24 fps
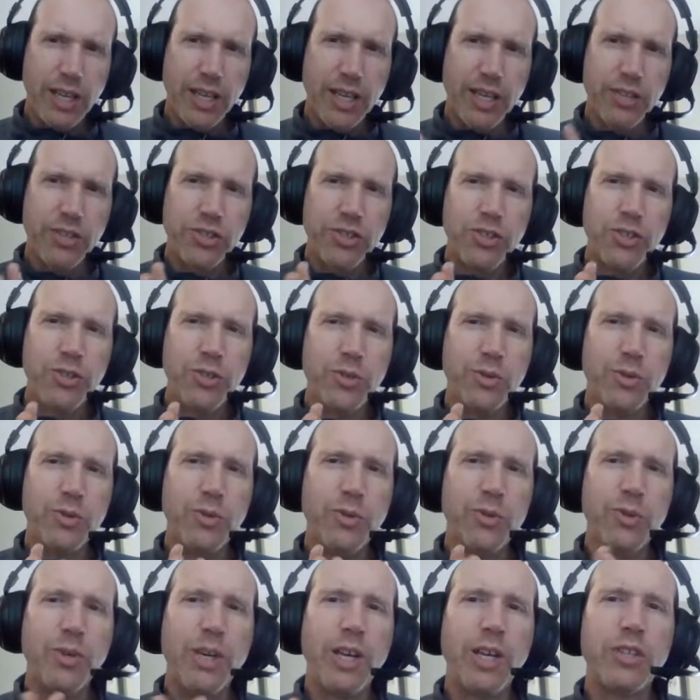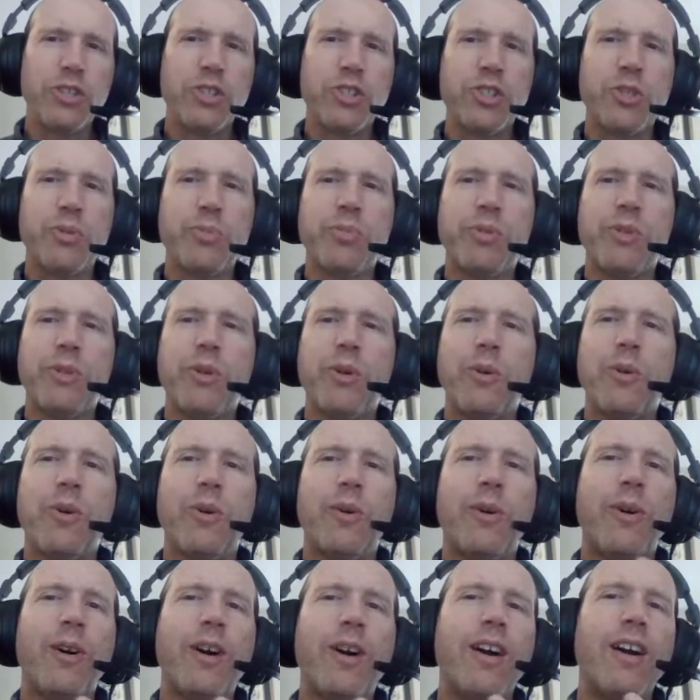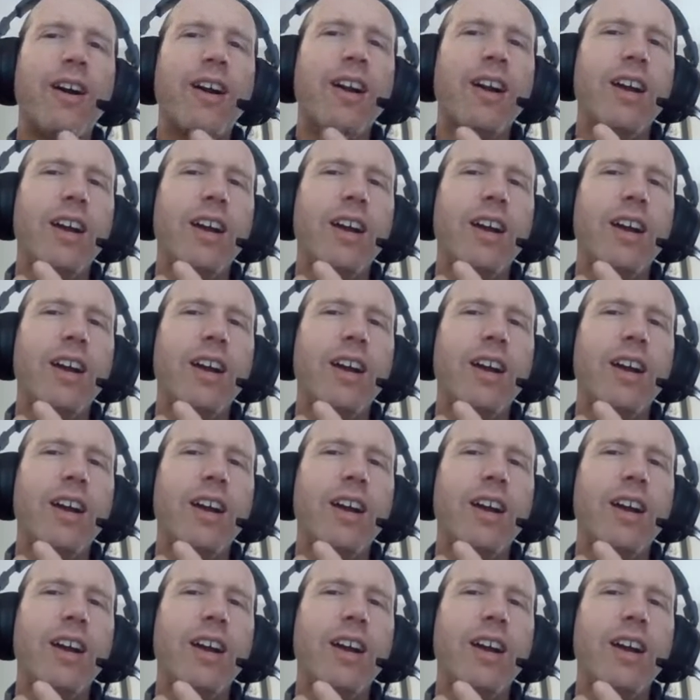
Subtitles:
is to explore